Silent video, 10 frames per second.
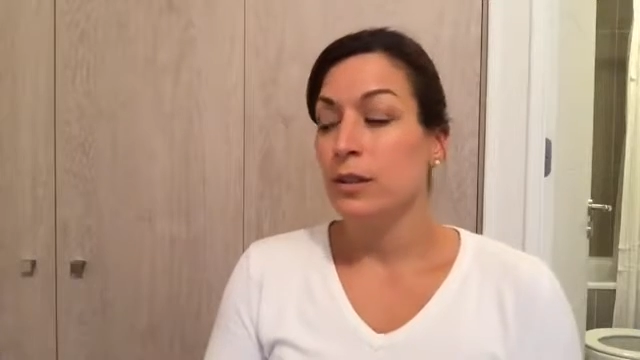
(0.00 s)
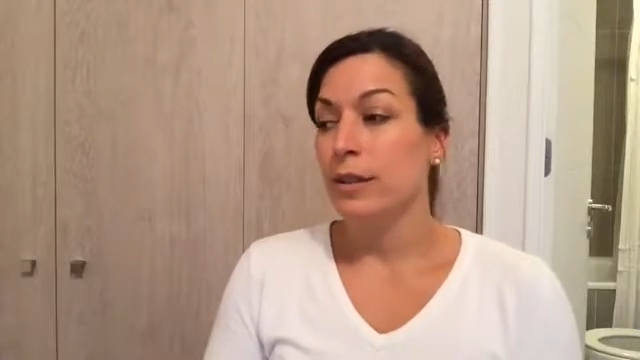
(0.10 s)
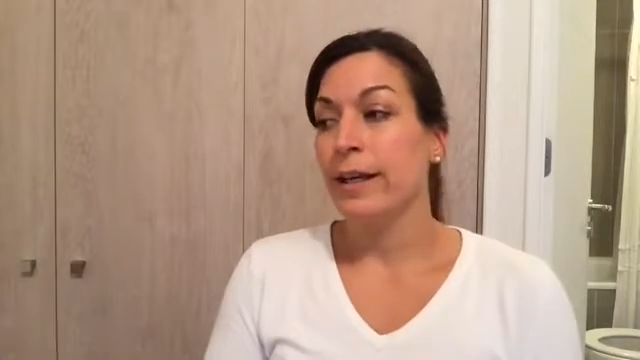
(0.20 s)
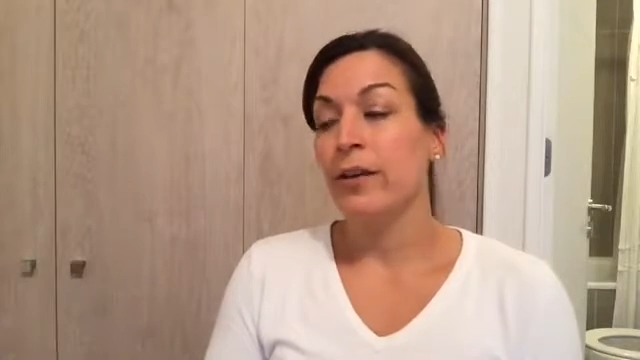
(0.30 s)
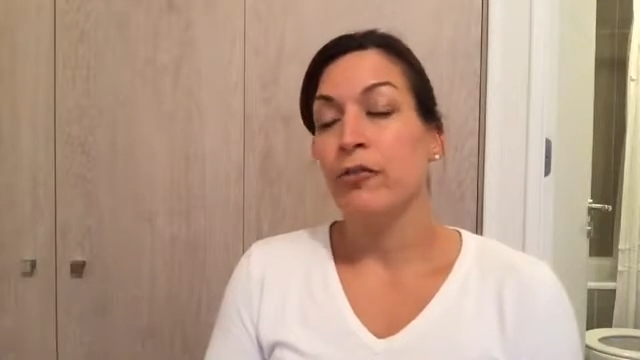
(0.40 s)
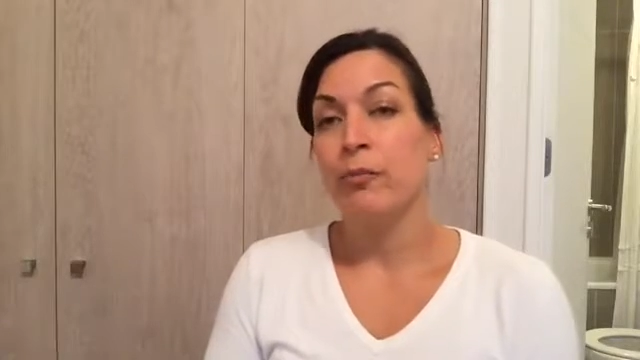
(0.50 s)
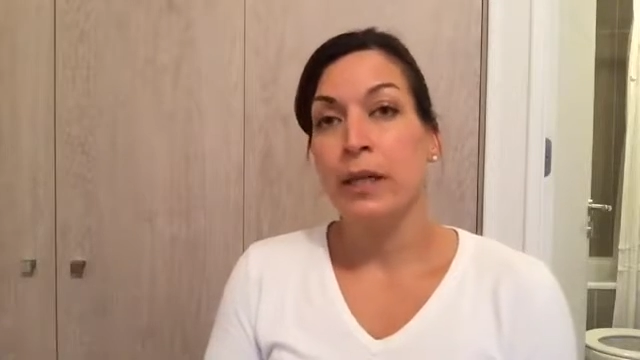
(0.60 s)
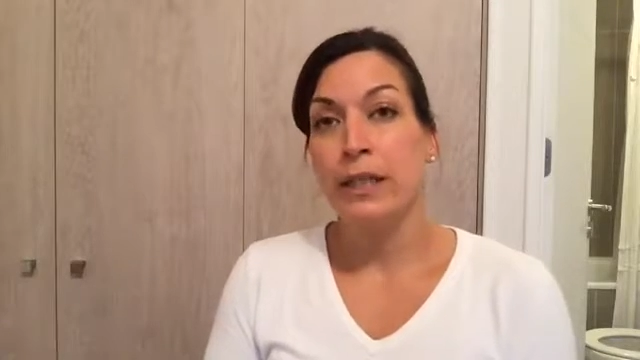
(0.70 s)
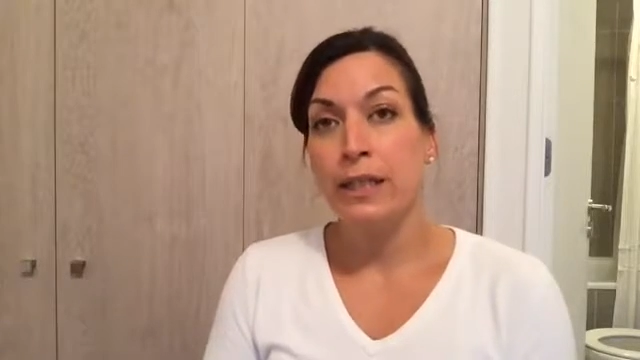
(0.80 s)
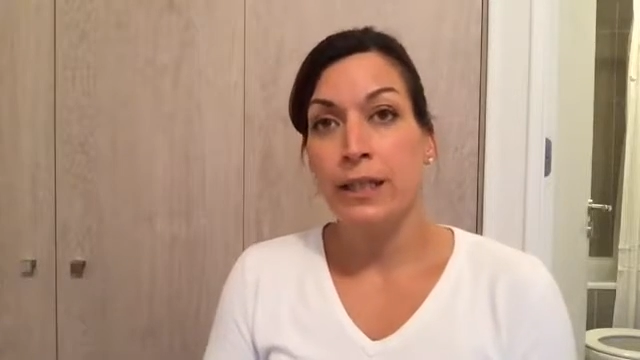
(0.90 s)
lack of
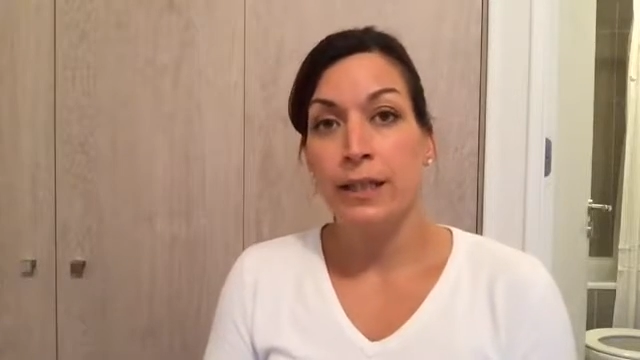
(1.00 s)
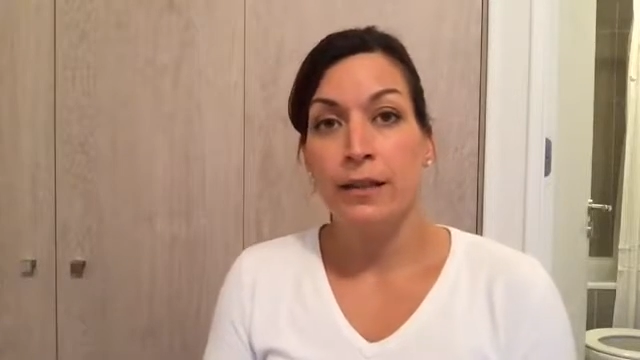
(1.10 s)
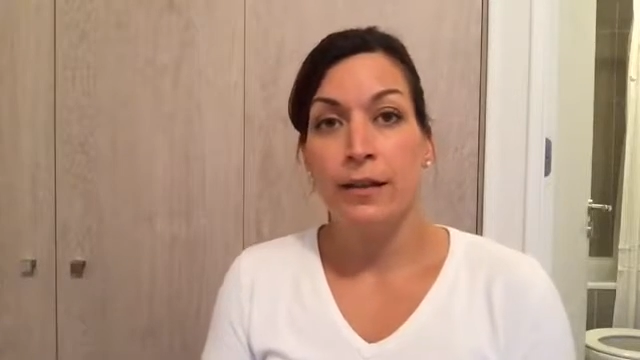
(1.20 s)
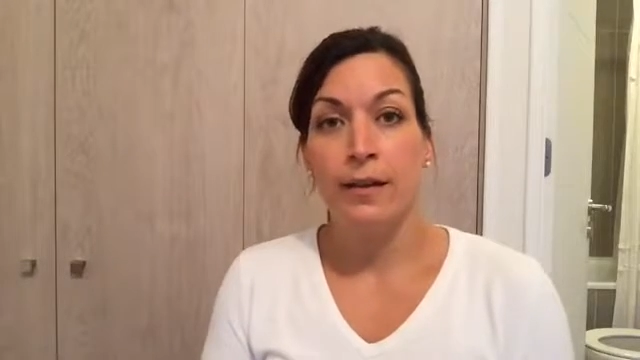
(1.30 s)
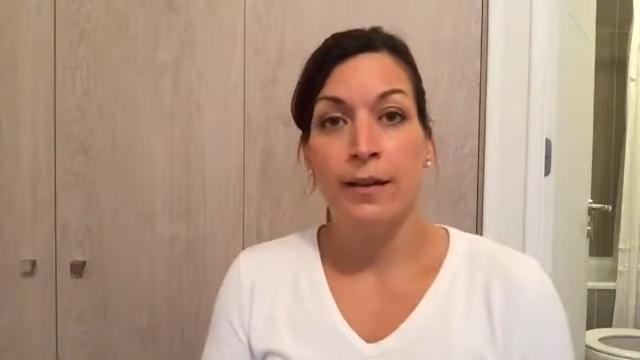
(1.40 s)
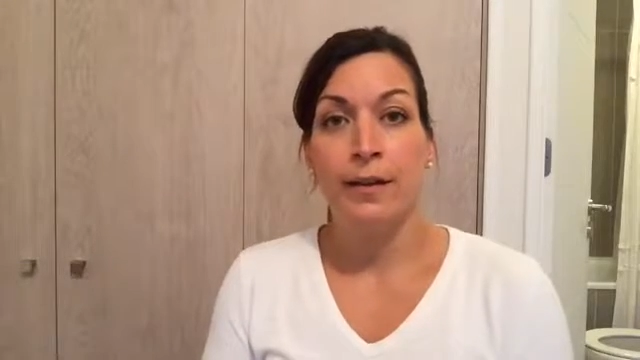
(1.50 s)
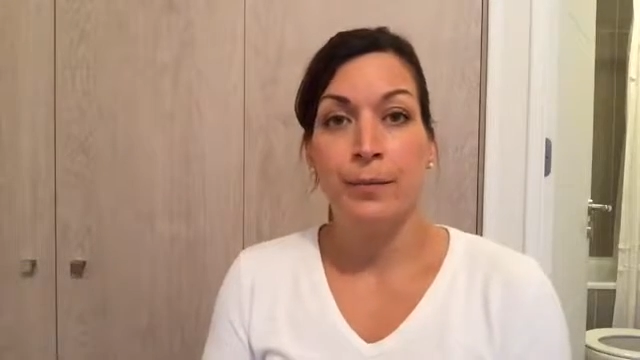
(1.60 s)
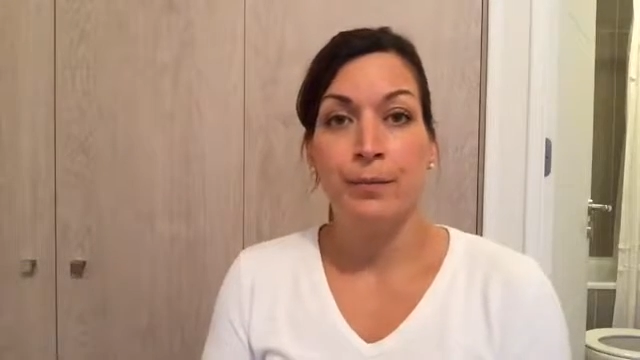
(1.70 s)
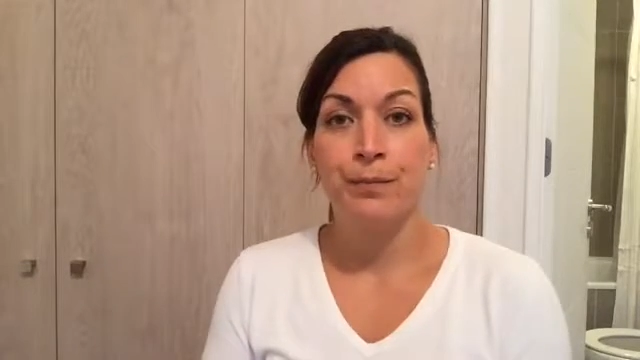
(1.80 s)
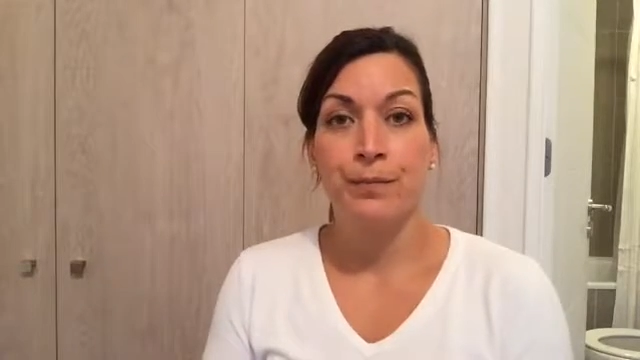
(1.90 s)
money.
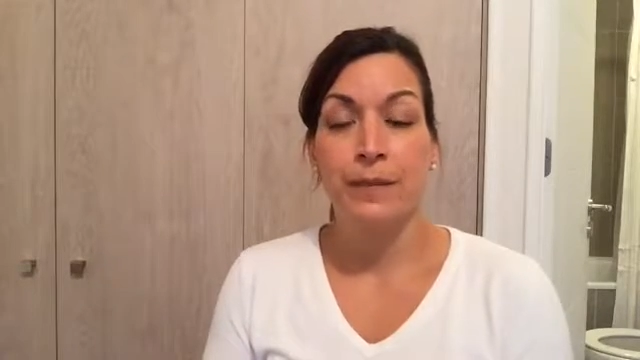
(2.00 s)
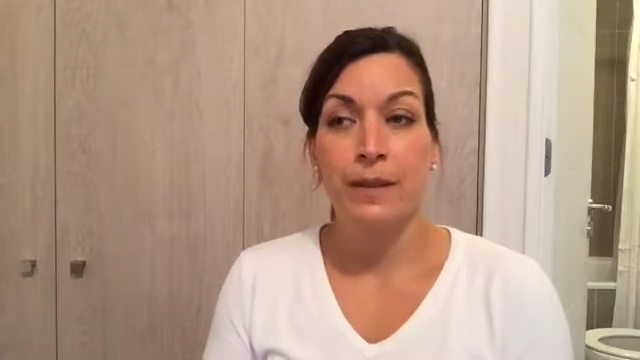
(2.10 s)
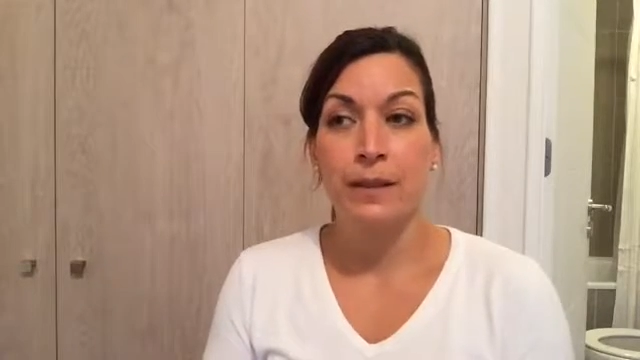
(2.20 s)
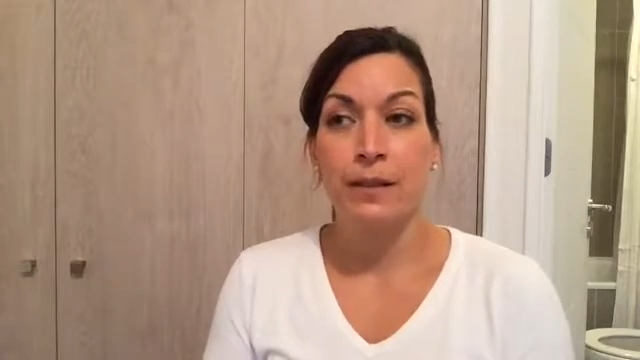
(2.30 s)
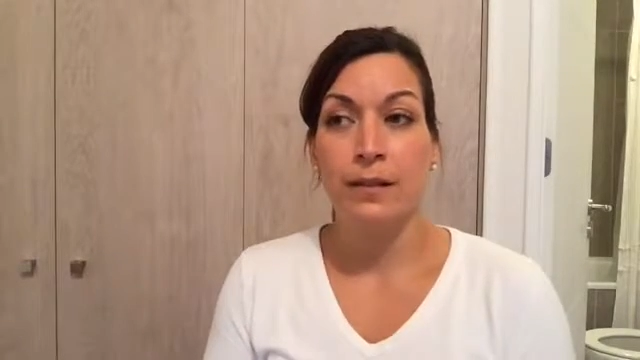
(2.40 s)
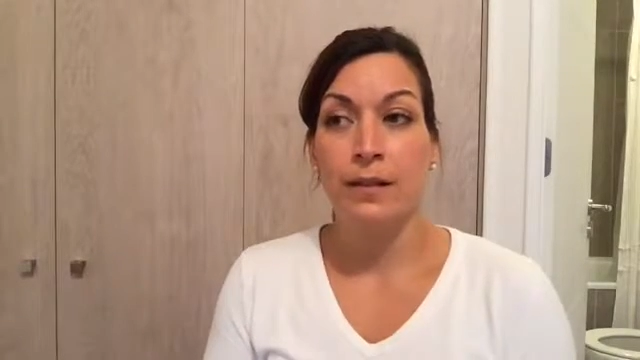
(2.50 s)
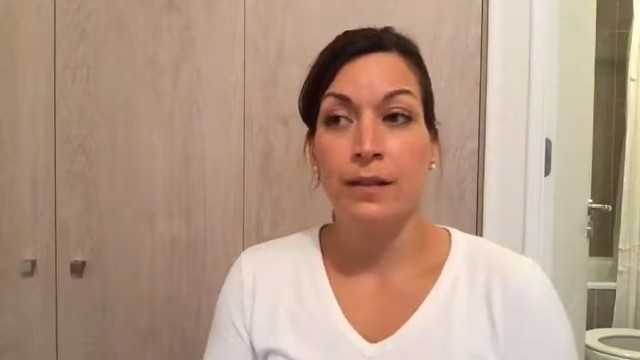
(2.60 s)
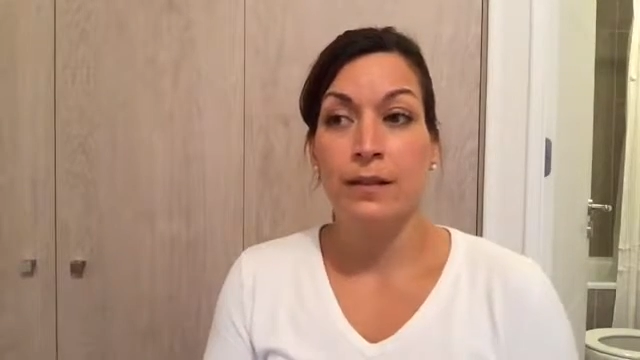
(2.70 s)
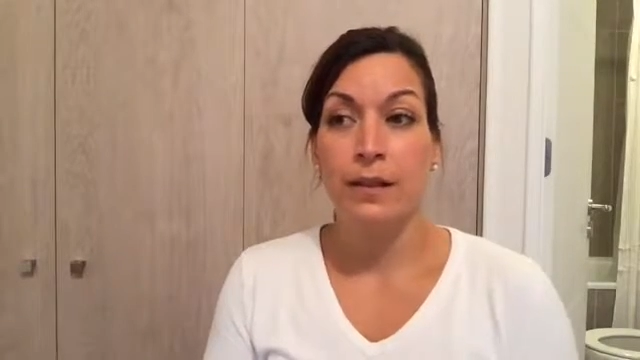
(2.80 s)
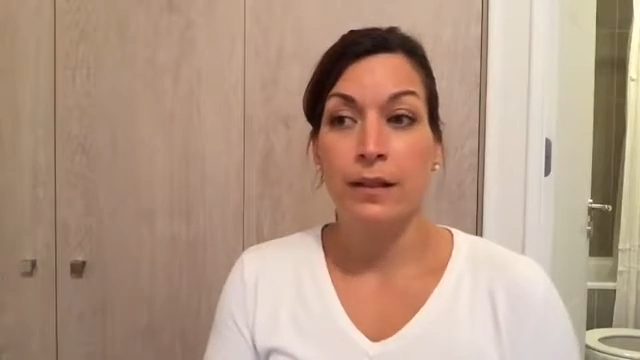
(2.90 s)
They
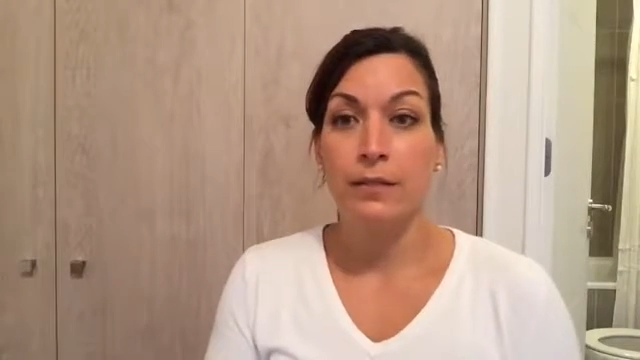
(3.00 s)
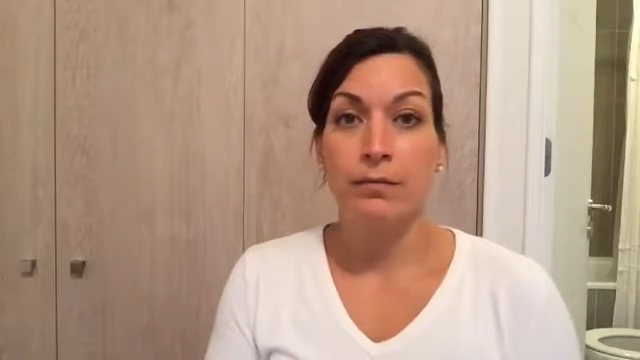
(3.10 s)
think they